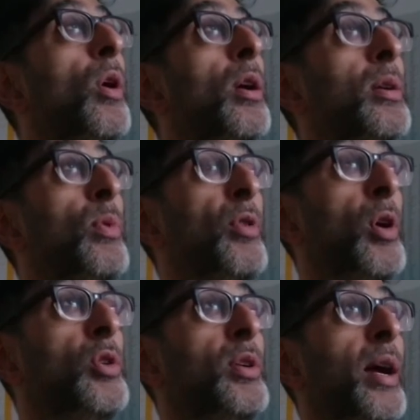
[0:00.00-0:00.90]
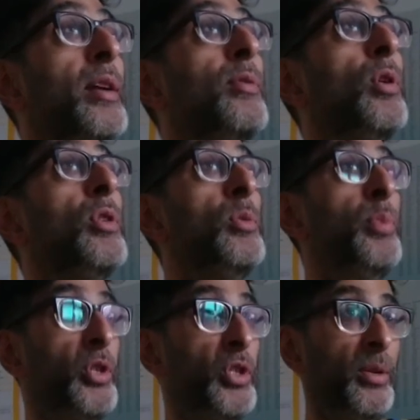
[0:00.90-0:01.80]
new character, we've got a new butcher,
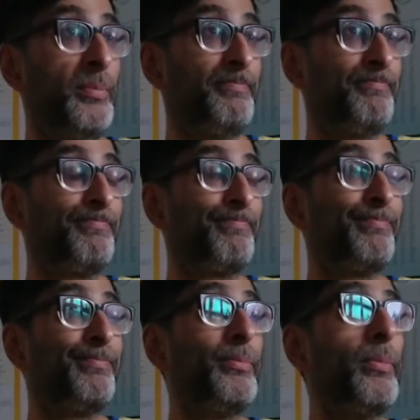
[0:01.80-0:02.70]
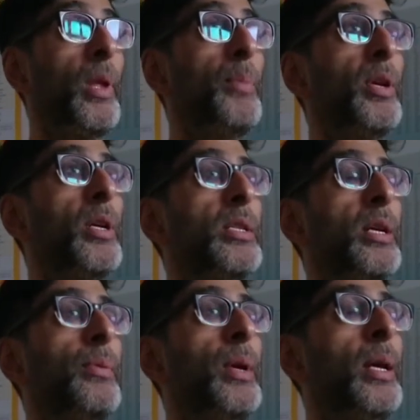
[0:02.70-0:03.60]
because
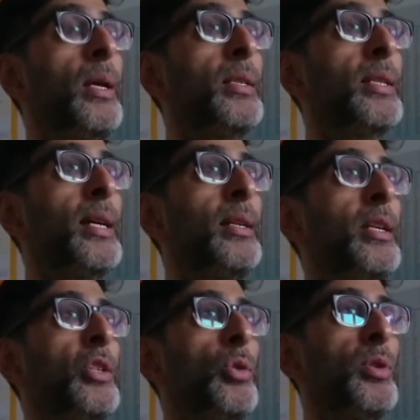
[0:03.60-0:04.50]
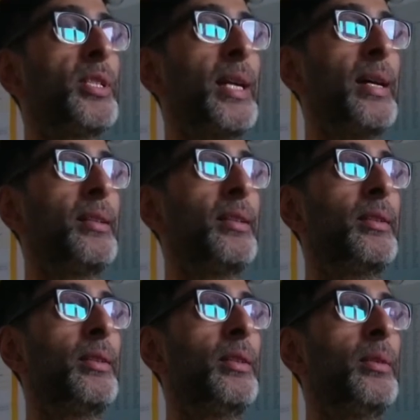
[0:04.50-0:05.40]
sadly Sean Scanlon, who
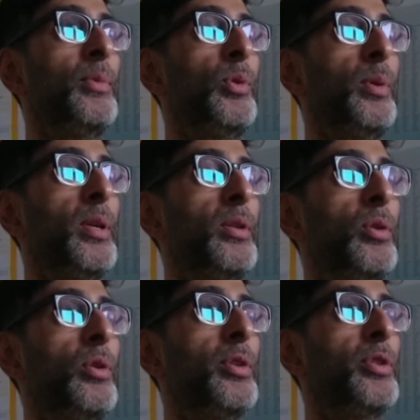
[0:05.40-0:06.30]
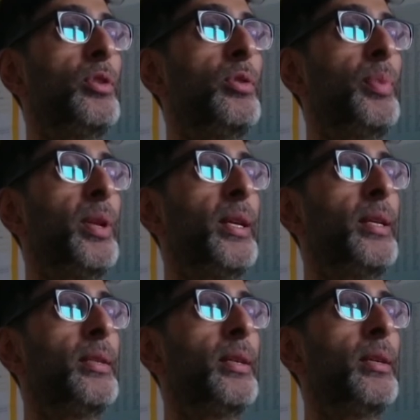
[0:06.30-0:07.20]
we adored, who played
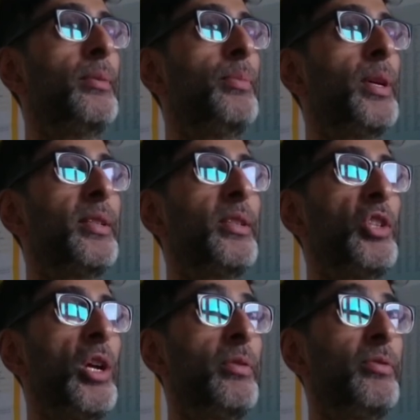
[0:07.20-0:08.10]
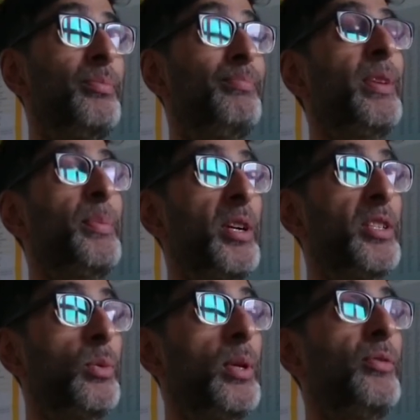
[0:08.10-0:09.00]
Mutton Jeff, he passed away a few years
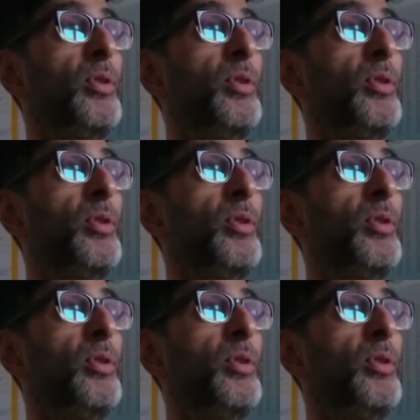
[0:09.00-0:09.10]
ago.